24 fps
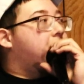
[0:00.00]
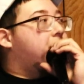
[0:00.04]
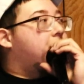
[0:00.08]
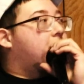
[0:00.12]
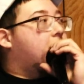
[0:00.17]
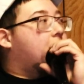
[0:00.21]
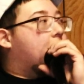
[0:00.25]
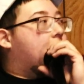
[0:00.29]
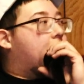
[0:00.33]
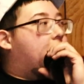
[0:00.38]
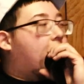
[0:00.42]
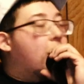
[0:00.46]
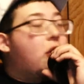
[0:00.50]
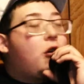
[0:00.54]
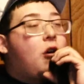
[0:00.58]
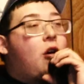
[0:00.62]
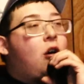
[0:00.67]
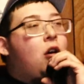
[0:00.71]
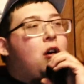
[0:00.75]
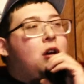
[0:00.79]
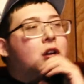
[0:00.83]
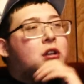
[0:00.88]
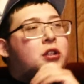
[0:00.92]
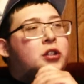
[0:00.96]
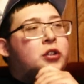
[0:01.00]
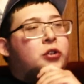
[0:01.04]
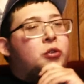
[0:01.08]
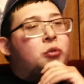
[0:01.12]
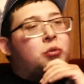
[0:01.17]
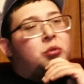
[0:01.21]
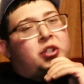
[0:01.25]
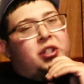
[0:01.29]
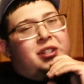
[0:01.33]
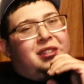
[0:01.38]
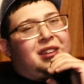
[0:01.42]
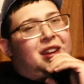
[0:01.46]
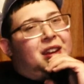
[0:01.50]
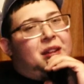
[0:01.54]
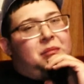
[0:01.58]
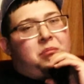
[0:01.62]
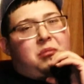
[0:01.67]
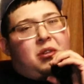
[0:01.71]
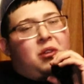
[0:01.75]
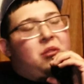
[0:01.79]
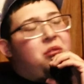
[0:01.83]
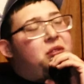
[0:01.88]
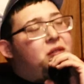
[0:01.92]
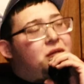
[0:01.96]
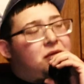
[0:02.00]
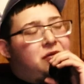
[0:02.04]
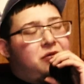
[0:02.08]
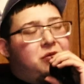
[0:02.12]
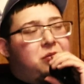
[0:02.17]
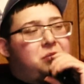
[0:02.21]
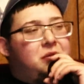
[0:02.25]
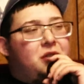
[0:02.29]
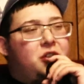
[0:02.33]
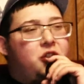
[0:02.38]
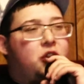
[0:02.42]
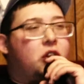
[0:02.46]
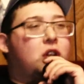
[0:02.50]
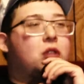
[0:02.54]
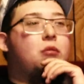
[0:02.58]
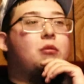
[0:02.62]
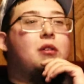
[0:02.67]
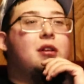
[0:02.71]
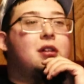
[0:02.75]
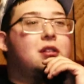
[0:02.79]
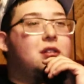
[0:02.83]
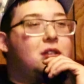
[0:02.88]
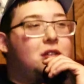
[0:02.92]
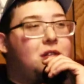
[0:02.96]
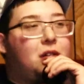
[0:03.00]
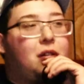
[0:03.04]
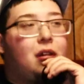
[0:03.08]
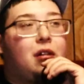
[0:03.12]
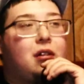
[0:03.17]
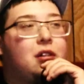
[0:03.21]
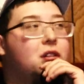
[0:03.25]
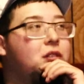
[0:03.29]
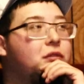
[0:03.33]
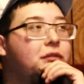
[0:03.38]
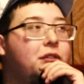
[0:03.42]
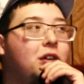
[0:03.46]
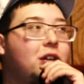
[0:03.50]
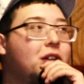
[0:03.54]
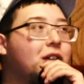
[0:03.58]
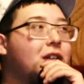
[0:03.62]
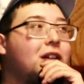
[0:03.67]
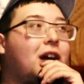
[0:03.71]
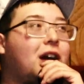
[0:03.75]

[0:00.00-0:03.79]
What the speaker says: They're hard too. Shit, bro. The Shook Ones is hard as fuck.